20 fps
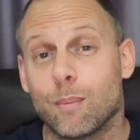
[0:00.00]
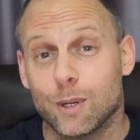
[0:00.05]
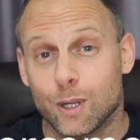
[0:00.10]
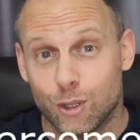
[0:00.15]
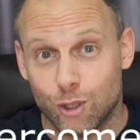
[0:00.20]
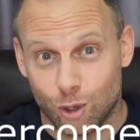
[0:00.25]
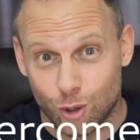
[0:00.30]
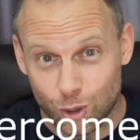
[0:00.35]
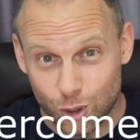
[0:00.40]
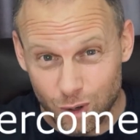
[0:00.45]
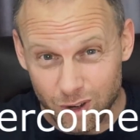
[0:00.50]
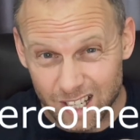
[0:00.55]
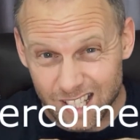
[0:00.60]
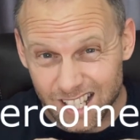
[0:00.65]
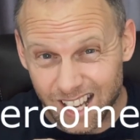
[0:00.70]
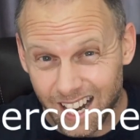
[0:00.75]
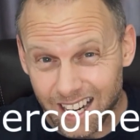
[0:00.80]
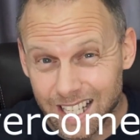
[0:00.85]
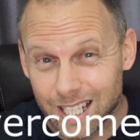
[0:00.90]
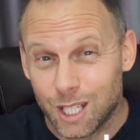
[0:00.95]
your social
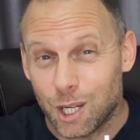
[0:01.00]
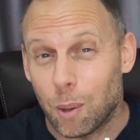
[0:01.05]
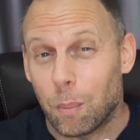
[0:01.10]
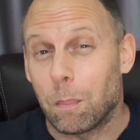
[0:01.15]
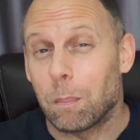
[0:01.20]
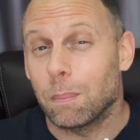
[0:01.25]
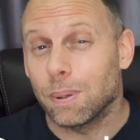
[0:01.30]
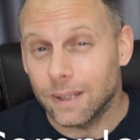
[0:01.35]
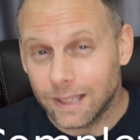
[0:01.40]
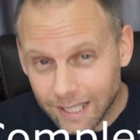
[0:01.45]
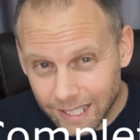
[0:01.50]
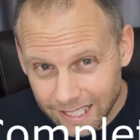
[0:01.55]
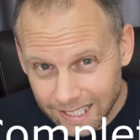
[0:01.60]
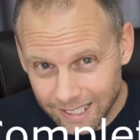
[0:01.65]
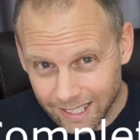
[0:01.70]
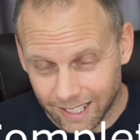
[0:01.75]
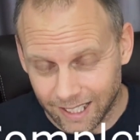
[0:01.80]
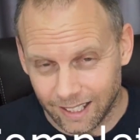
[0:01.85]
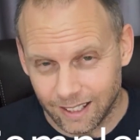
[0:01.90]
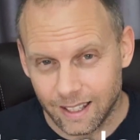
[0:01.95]
anxiety
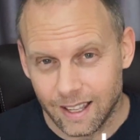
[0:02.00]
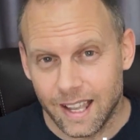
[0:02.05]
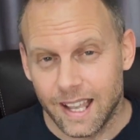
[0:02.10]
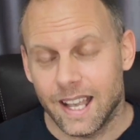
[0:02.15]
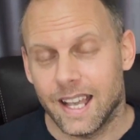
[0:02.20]
completely,